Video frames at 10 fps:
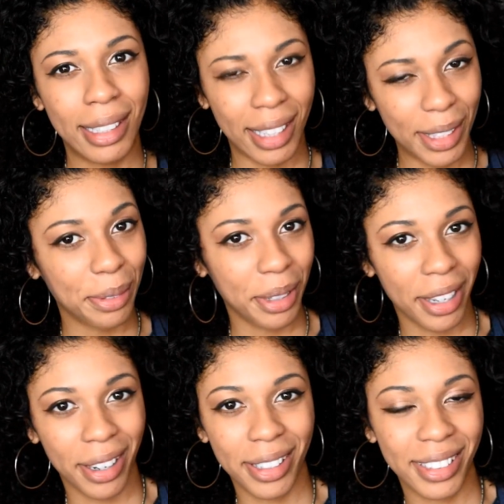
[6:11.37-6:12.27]
That's really
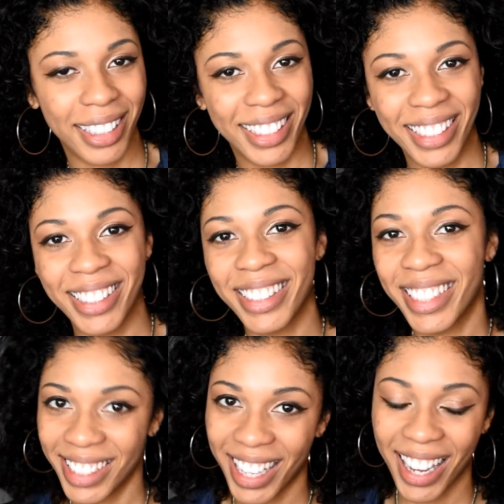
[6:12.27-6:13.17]
hard
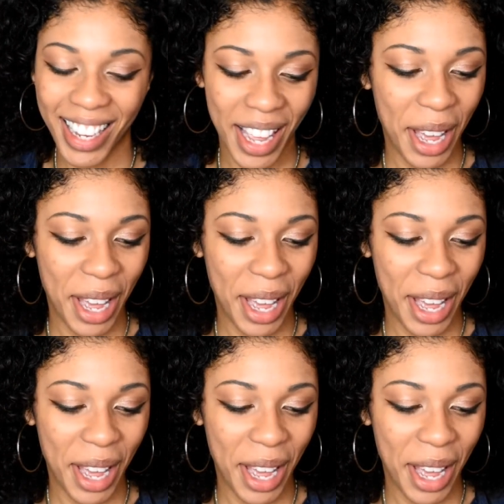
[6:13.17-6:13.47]
to say,